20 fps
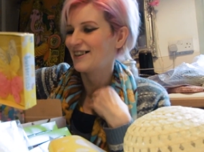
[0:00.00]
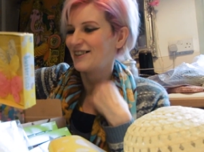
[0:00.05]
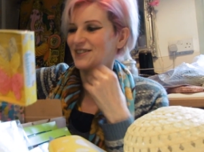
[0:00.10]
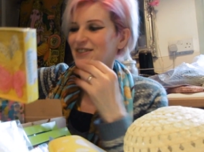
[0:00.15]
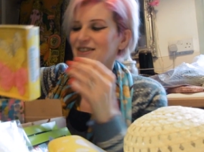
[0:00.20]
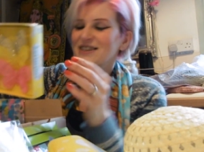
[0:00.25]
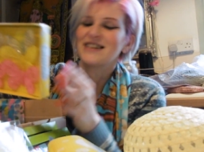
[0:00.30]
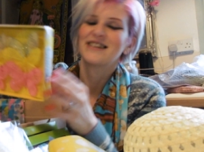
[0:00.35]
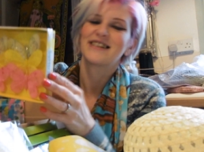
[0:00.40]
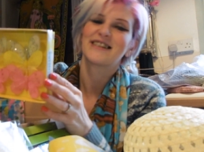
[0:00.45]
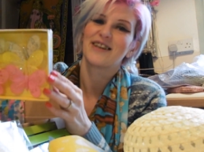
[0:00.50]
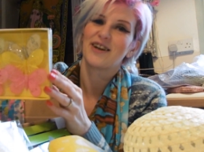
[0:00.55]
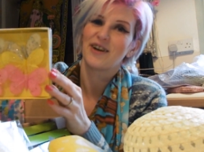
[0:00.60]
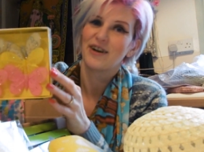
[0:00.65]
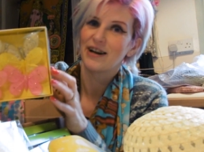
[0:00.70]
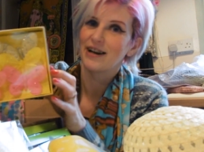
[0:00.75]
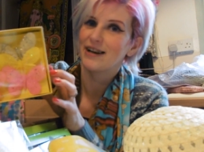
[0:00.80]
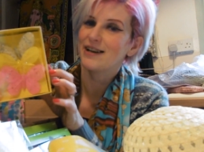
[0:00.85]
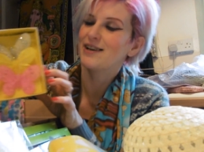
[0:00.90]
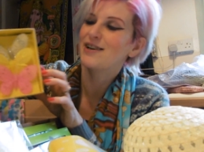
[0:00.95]
Sorry.
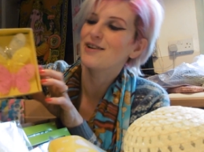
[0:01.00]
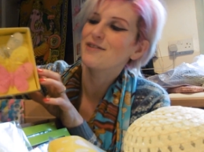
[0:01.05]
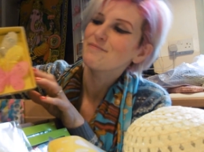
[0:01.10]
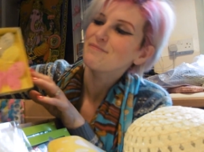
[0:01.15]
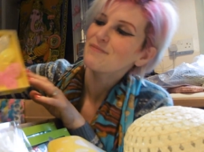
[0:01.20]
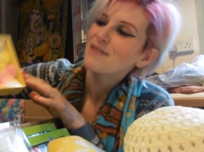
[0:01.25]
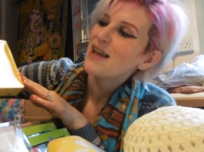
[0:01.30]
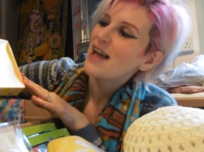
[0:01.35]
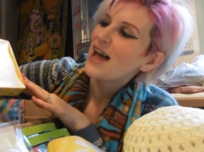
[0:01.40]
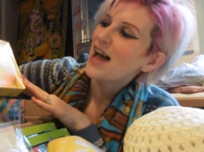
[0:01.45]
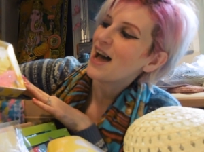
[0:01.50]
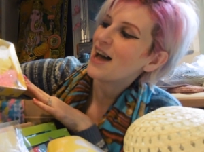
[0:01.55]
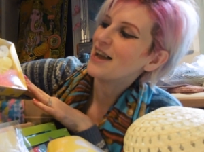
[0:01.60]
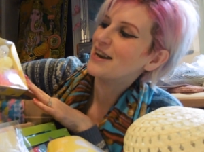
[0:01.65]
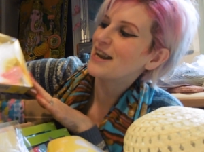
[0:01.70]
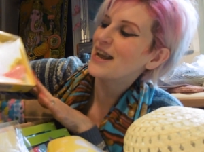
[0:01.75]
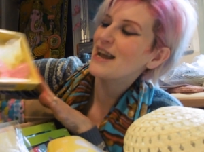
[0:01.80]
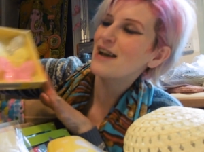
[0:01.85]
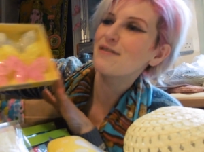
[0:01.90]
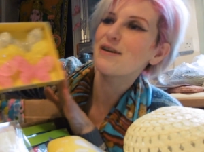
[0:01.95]

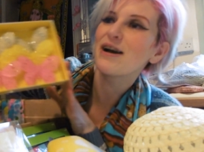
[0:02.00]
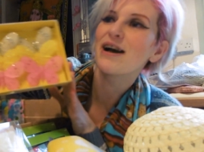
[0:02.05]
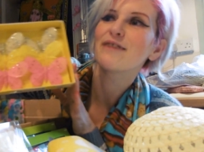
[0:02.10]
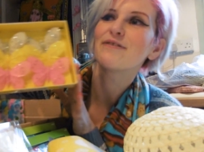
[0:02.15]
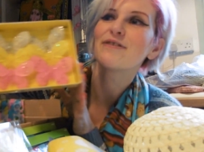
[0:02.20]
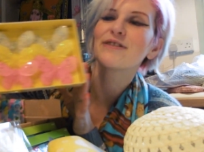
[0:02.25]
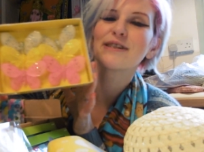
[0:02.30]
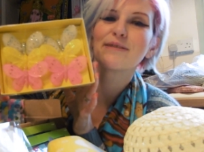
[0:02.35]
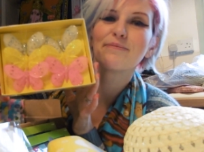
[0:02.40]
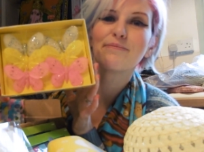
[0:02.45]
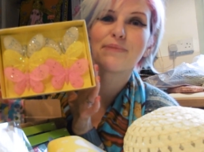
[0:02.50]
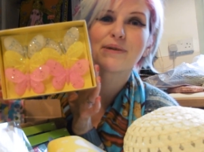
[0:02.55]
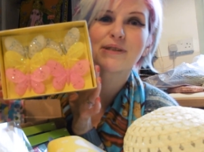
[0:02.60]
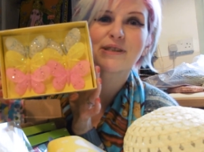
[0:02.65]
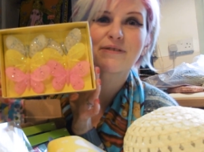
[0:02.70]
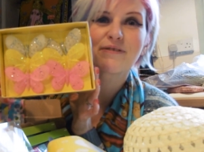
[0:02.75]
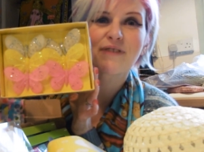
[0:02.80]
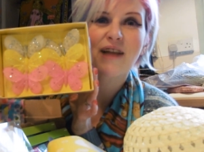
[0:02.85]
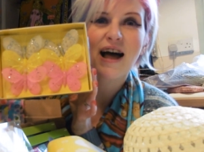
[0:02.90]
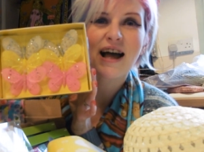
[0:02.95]
And here we have some
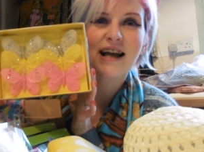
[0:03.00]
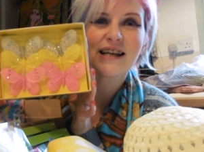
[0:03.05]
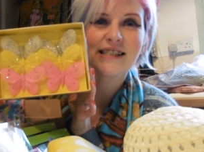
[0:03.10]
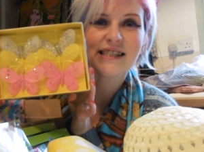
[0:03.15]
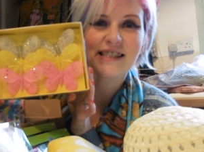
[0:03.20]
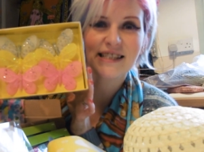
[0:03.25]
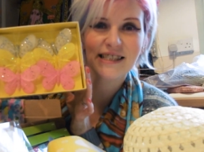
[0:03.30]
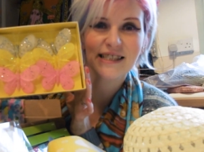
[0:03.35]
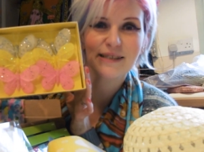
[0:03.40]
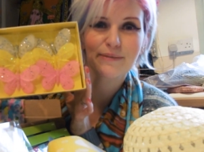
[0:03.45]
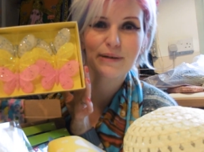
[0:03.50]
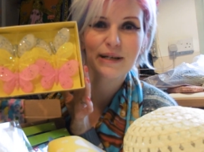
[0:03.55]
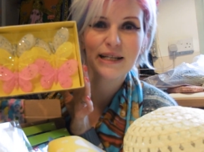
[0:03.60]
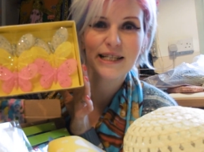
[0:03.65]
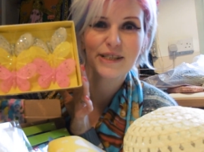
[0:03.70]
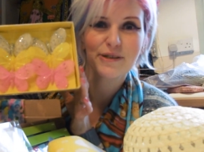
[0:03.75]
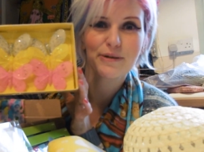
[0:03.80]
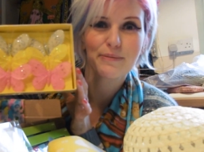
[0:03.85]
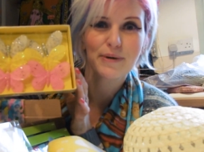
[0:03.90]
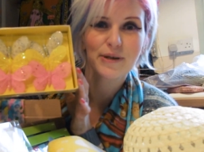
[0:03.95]
butterflies. These are some
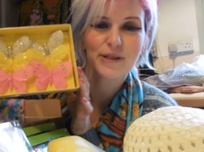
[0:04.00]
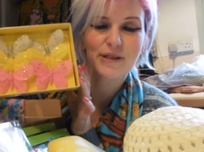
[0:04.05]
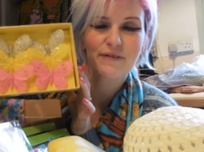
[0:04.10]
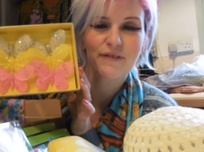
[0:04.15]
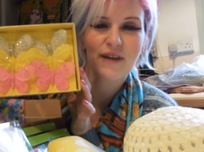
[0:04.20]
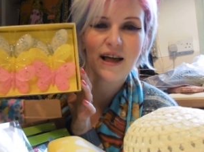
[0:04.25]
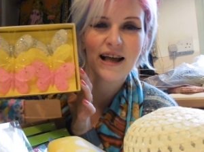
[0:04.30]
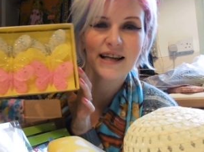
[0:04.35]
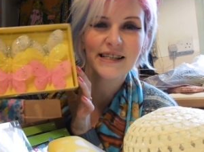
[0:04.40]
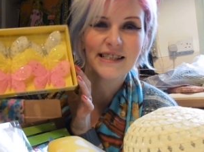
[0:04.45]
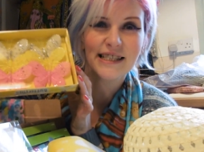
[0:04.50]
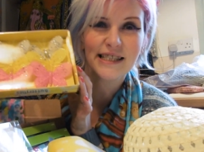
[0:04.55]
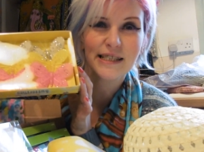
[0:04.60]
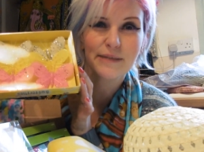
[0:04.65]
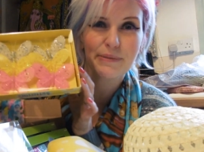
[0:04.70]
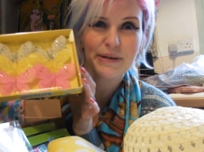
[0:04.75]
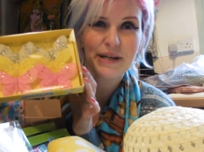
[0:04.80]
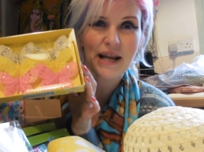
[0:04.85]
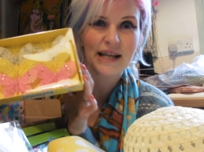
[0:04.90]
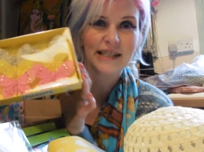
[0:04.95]
glittery butterflies. These
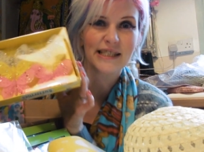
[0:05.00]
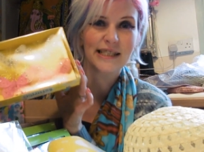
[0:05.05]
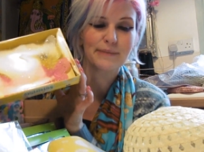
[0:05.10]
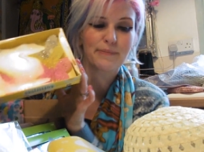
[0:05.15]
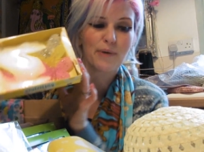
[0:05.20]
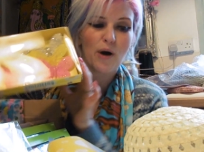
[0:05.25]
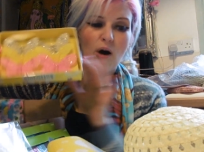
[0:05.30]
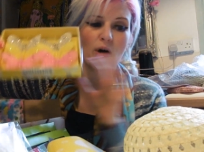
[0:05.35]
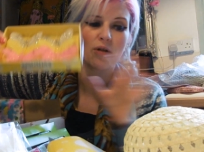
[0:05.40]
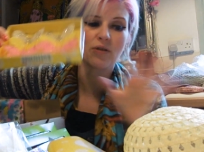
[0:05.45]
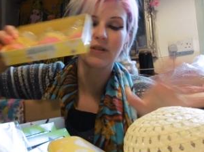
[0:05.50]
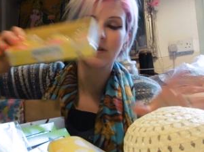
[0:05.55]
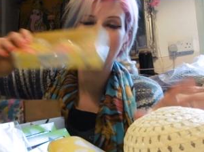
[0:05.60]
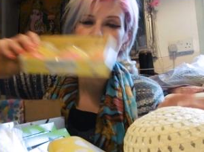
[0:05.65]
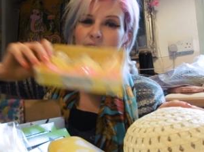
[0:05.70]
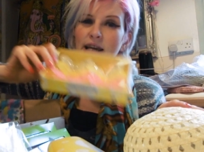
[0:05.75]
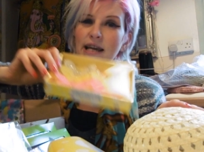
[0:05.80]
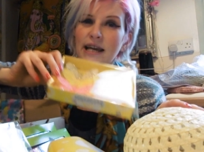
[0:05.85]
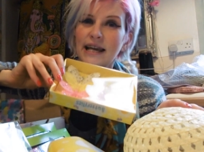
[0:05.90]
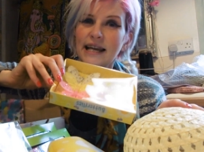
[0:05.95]
will be nice to put on
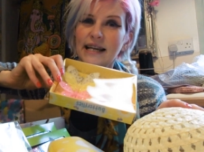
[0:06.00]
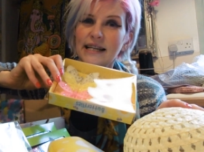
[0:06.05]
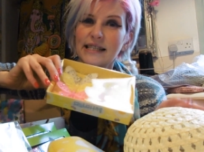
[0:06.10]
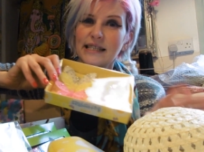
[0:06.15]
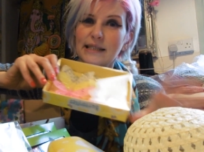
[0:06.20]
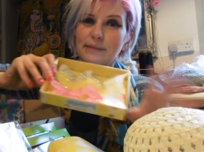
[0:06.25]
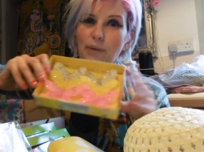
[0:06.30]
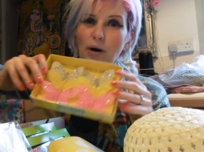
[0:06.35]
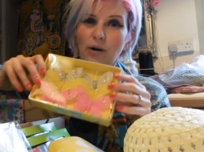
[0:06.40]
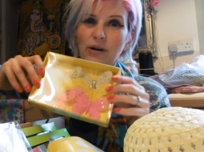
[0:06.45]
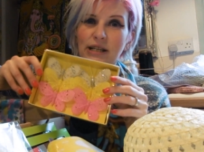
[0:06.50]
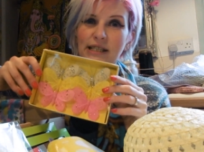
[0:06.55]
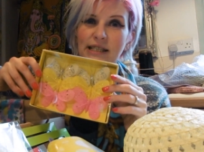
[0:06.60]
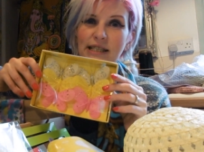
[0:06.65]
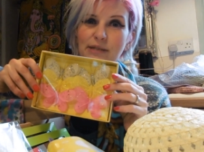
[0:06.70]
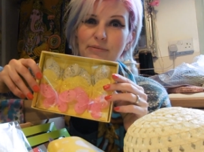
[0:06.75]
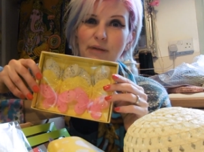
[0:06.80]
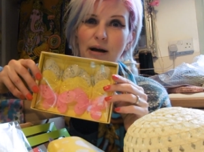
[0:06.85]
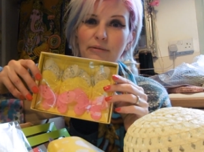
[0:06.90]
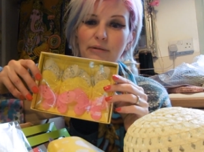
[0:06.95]
the Easter bonnets
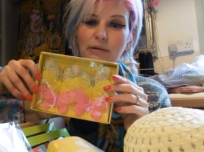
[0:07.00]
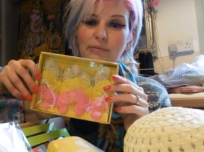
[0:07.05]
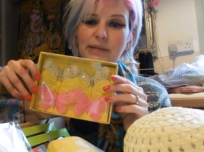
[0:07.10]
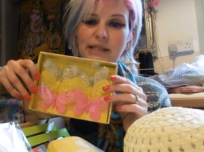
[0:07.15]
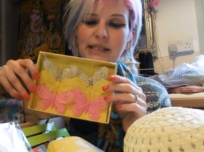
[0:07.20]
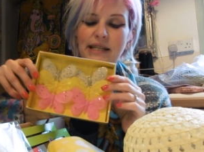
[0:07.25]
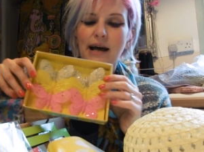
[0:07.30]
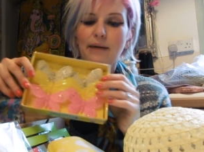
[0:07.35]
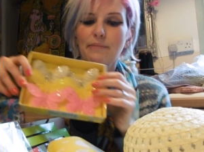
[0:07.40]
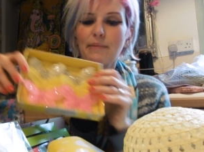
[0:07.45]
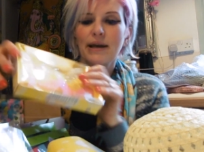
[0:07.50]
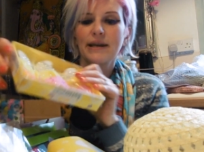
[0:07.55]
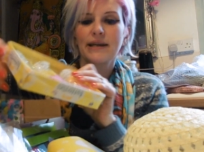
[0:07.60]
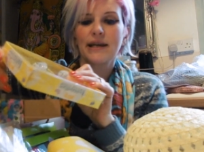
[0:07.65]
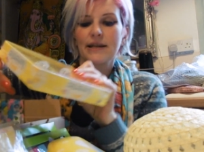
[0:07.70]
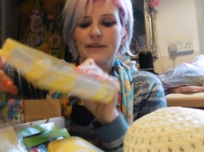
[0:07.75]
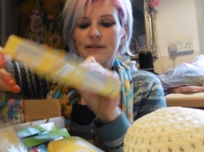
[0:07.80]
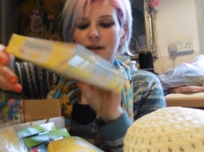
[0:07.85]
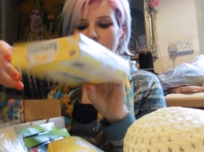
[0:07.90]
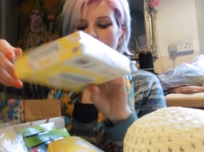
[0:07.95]
as well when we start
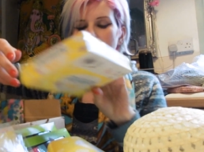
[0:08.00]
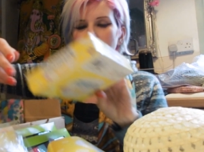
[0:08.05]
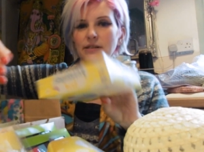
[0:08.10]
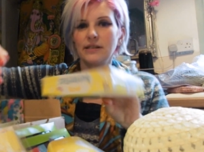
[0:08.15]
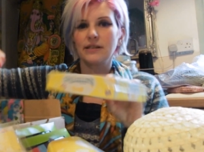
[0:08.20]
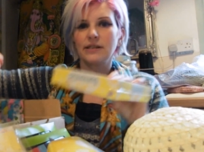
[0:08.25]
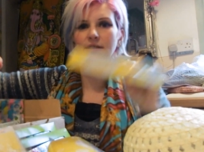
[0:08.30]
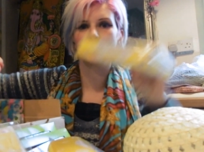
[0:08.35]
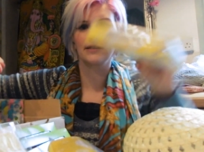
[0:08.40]
making those.